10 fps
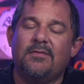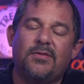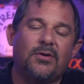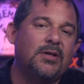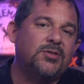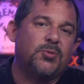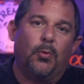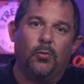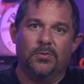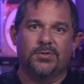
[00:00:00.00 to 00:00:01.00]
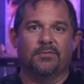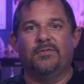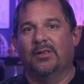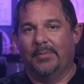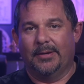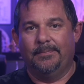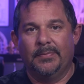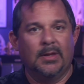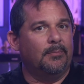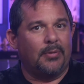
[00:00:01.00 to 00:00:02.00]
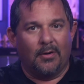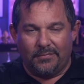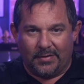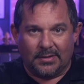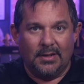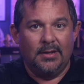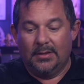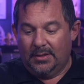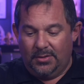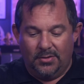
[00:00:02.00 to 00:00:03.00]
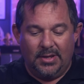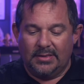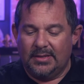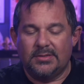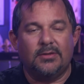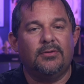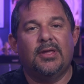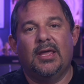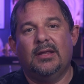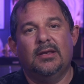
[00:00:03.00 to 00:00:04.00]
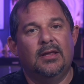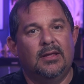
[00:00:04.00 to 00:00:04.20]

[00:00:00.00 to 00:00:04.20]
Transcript: have 30 spools of filament. Perfect. You get this little kit,